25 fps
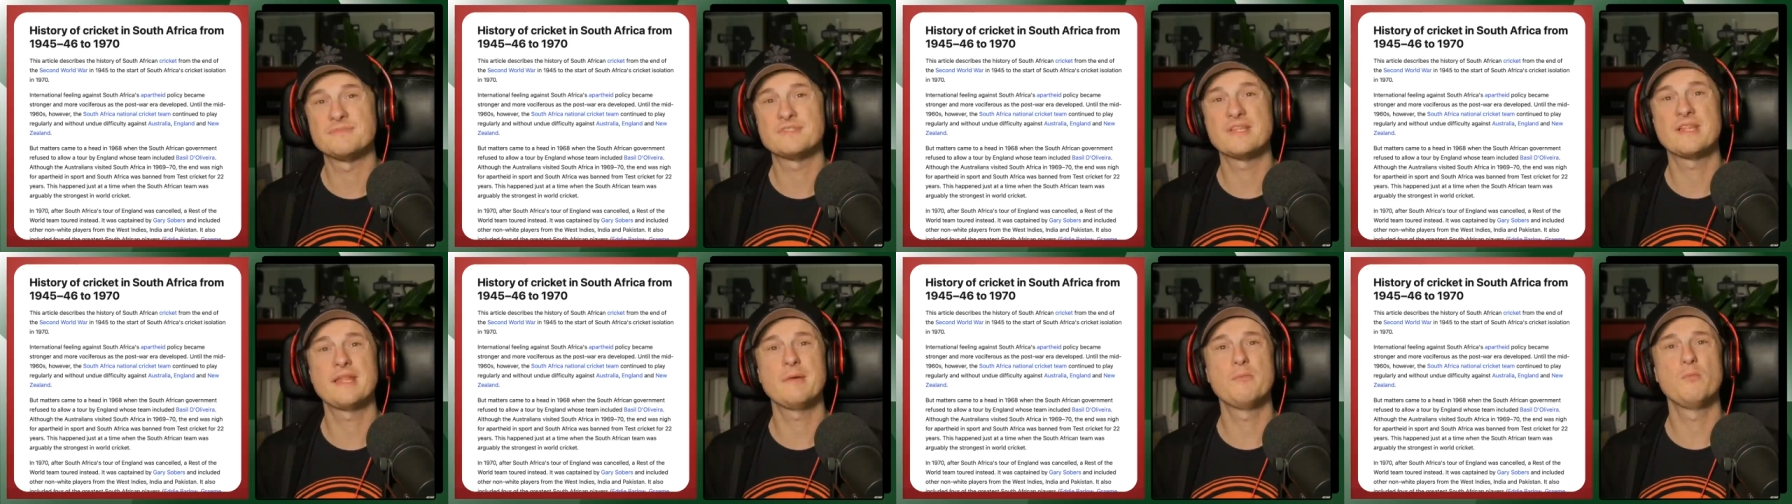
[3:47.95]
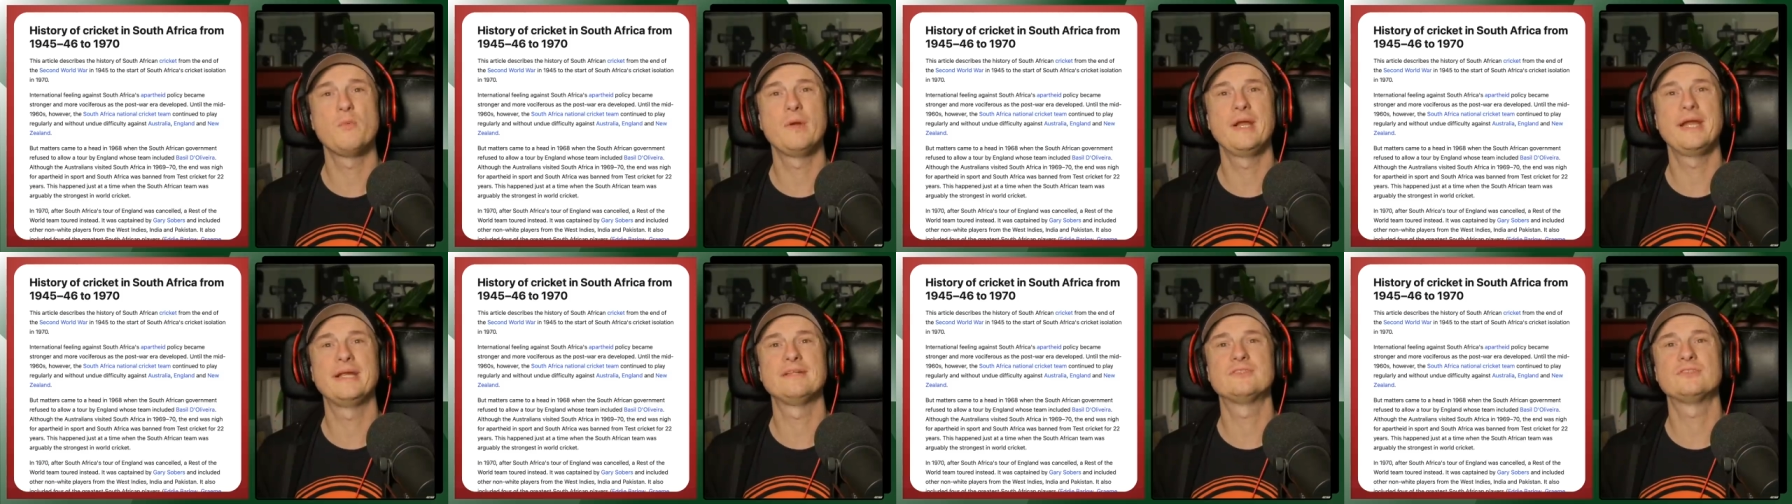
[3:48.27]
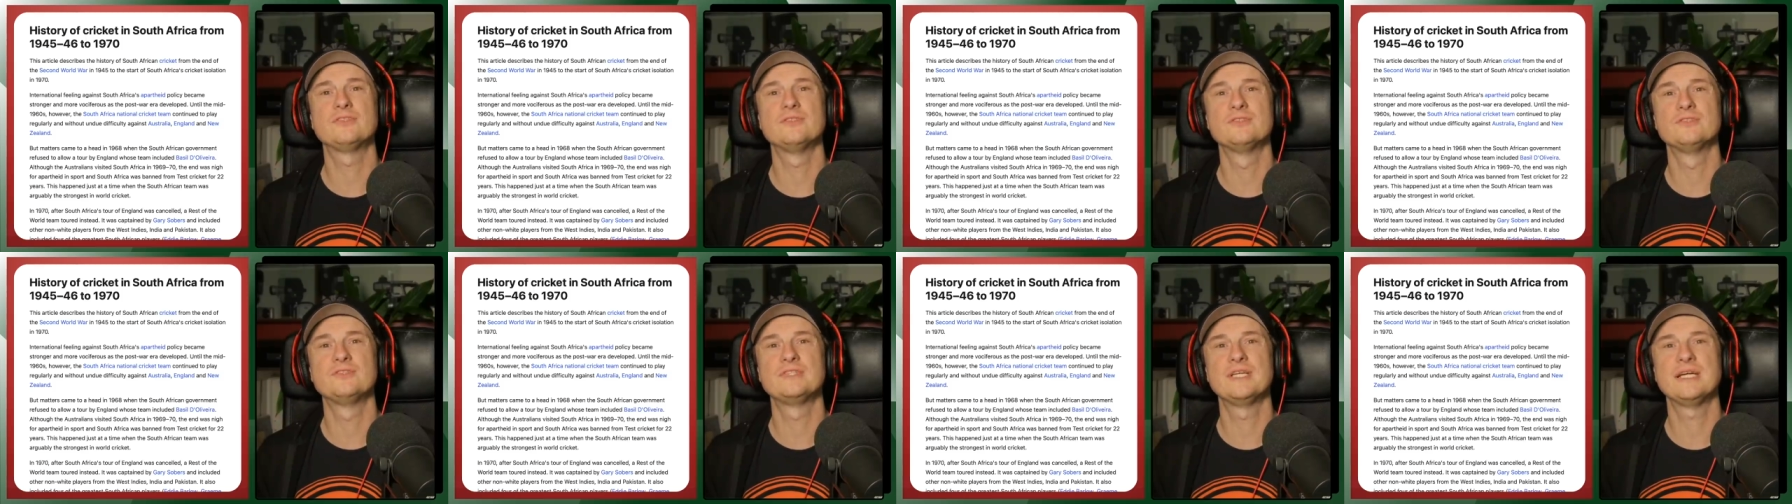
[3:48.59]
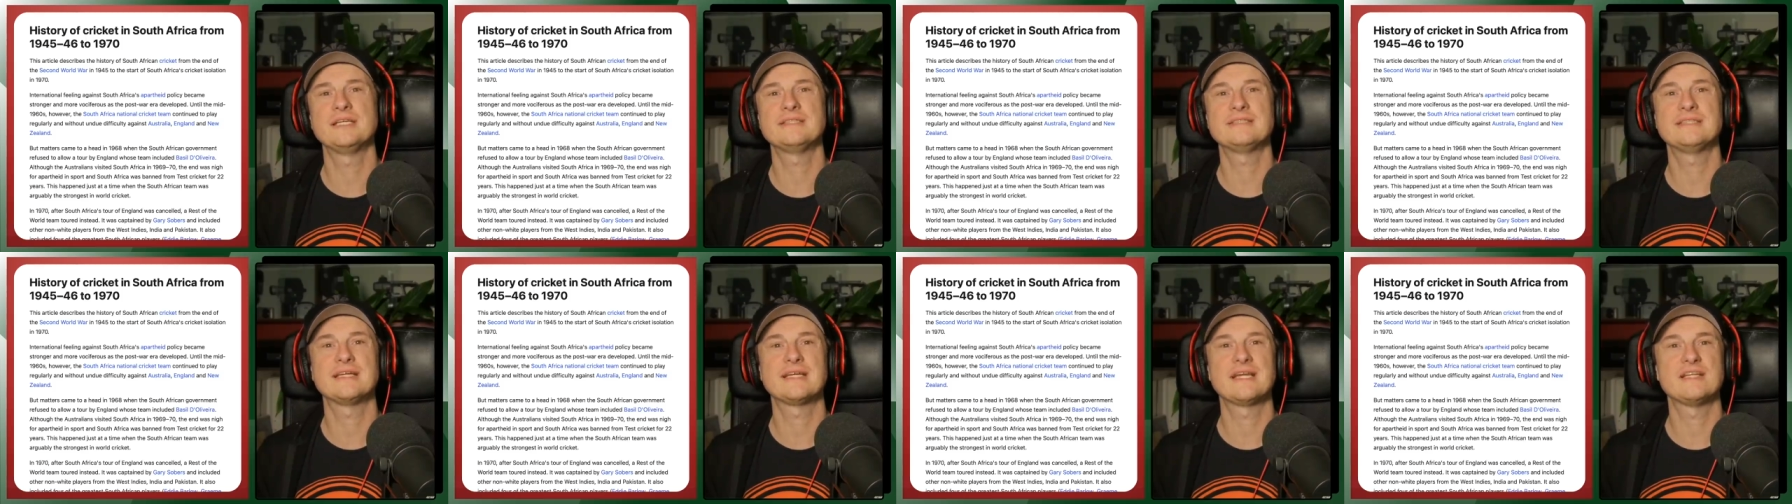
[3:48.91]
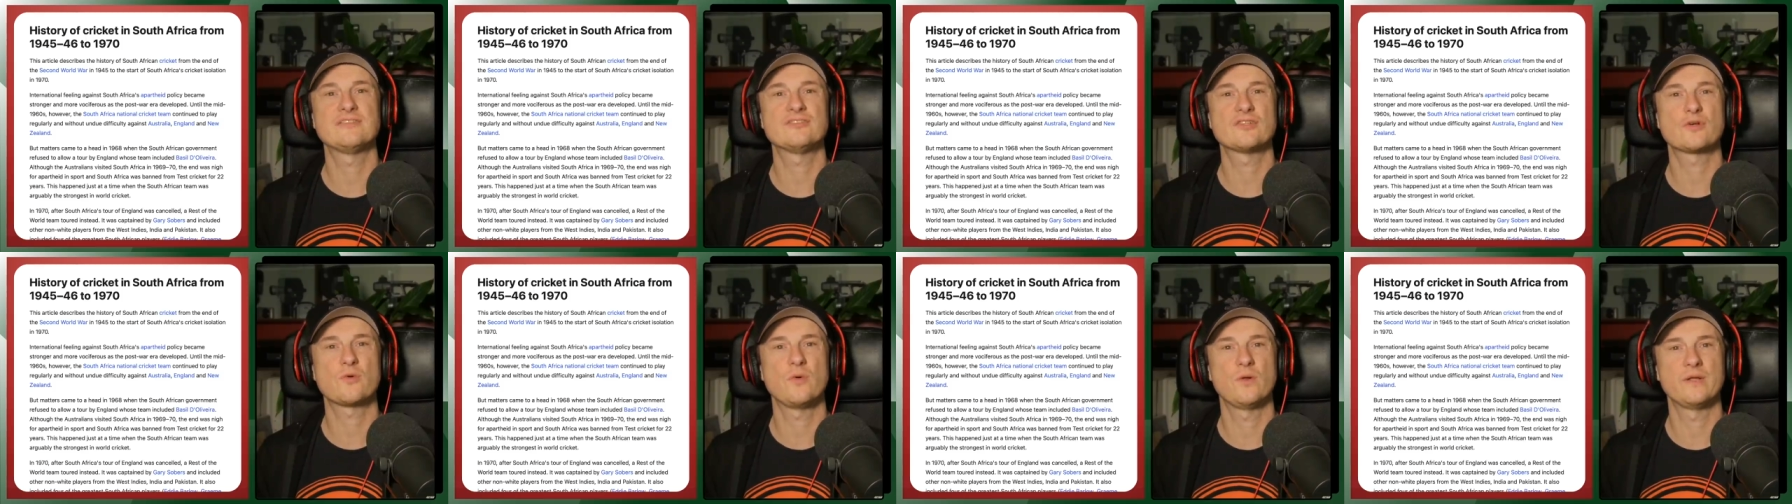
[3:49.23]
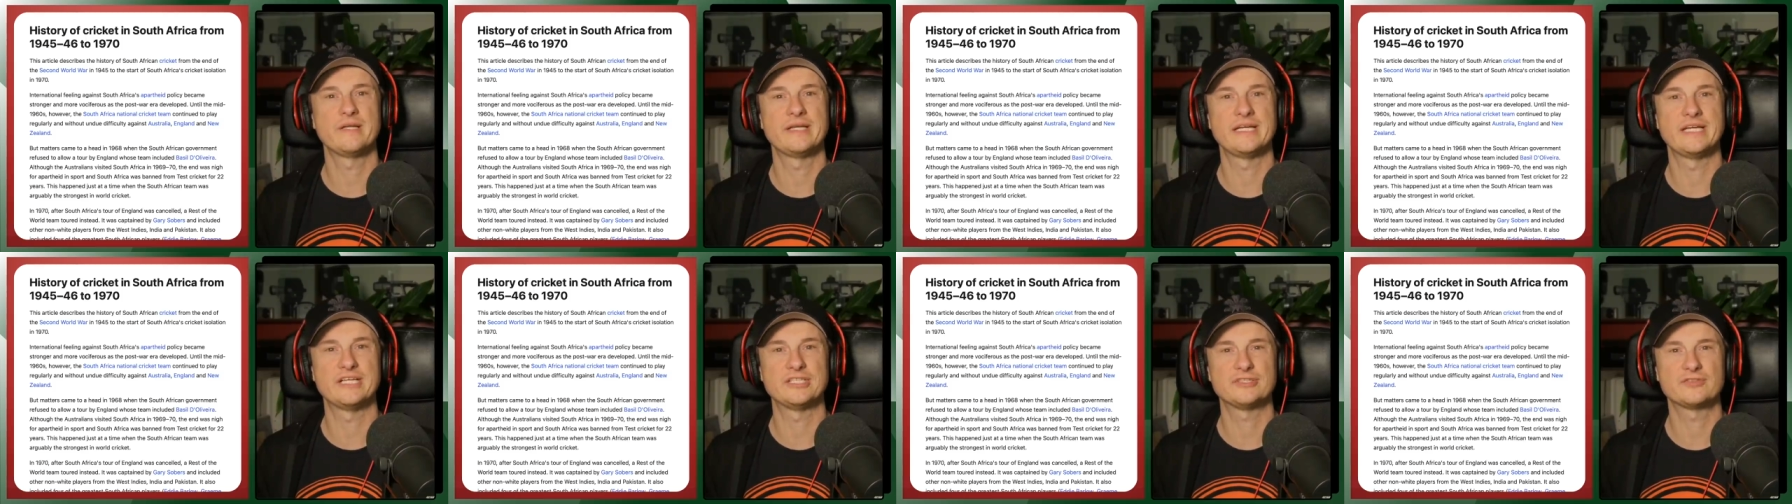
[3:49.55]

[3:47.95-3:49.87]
so them winning two Tests against a quality